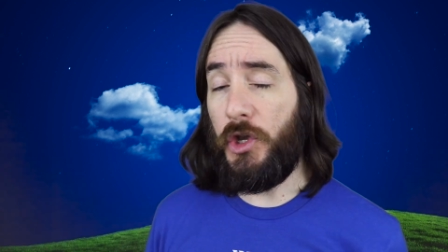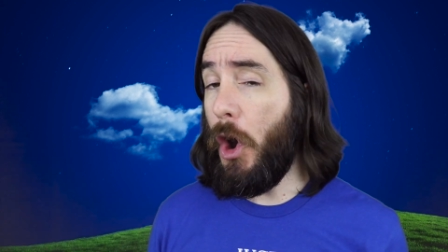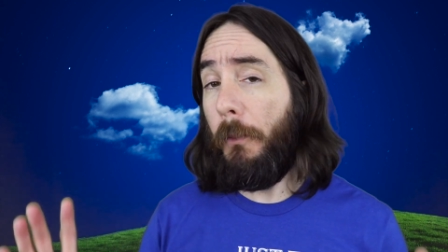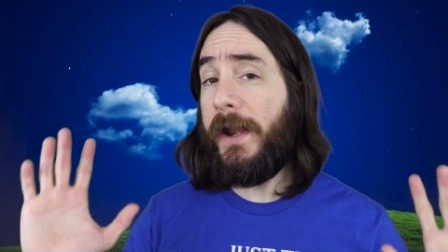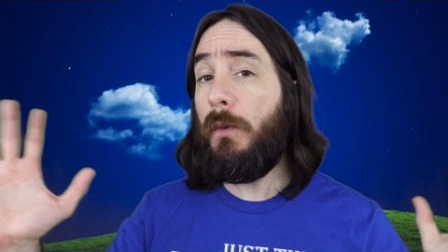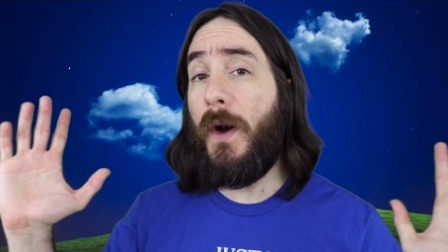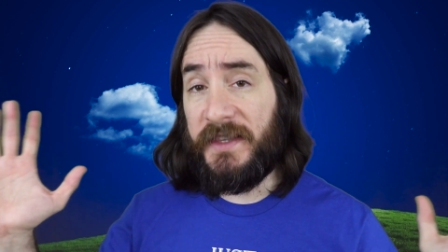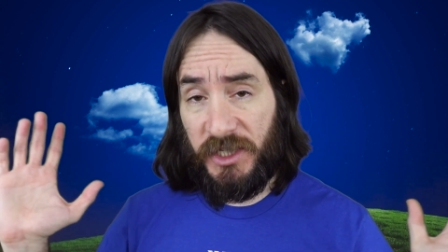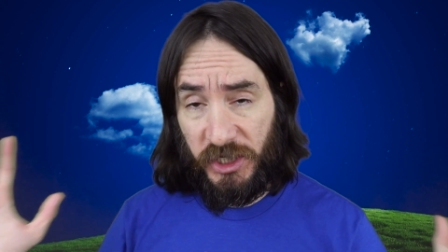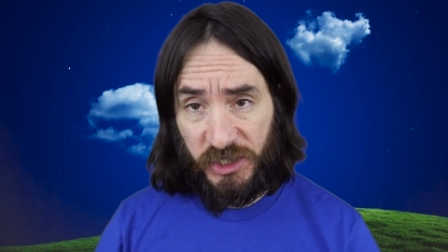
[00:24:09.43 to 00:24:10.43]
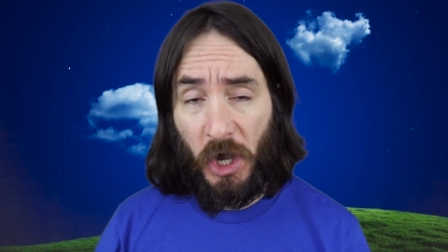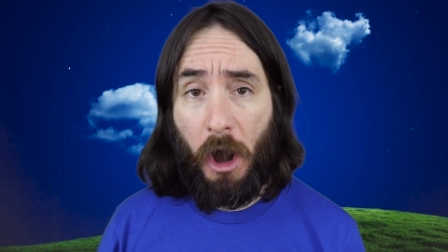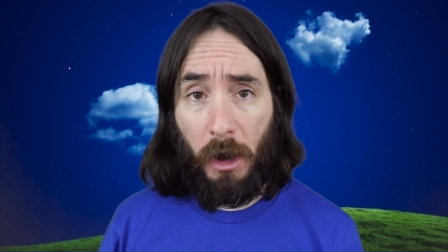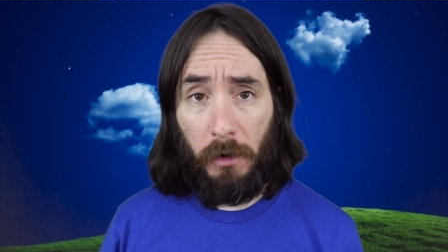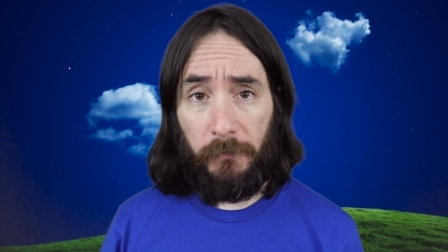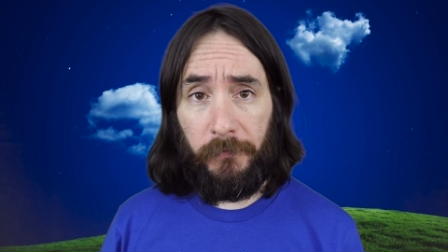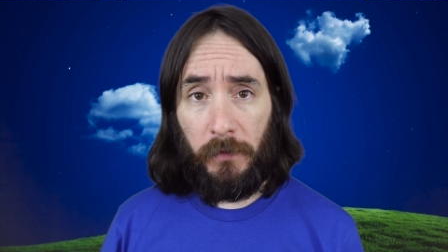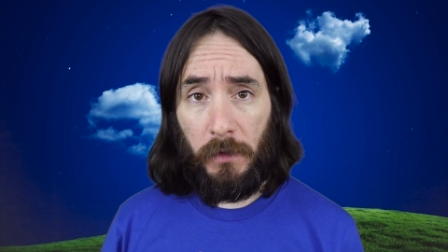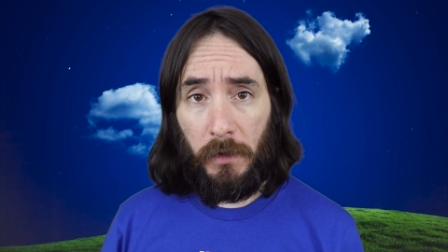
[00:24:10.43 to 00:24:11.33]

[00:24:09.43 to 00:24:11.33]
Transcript: Nobody wants to starve.